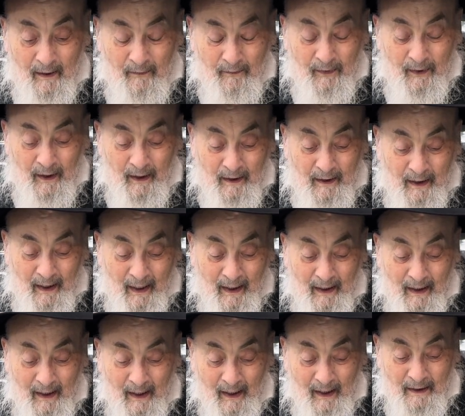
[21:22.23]

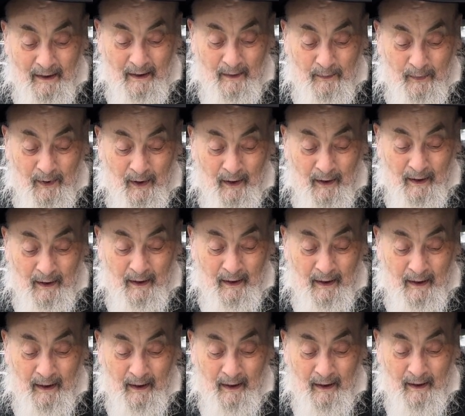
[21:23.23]
v'yadeya eizu bracha
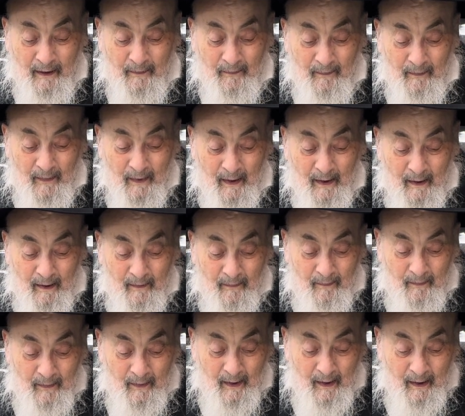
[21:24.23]

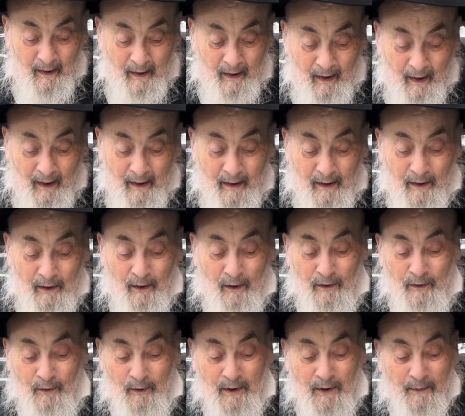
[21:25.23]
hi, and he
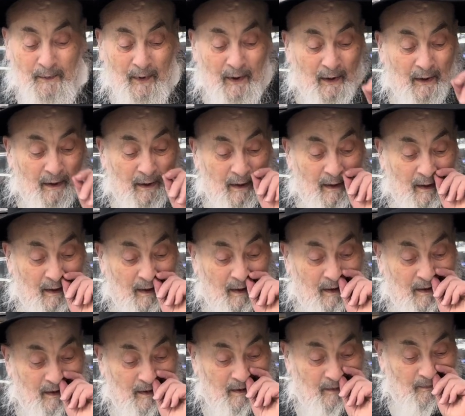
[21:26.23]
knows which bracha it
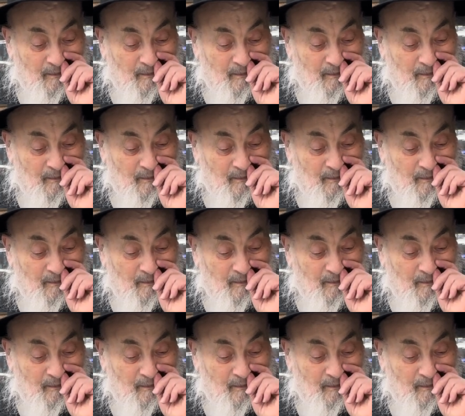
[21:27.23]
is.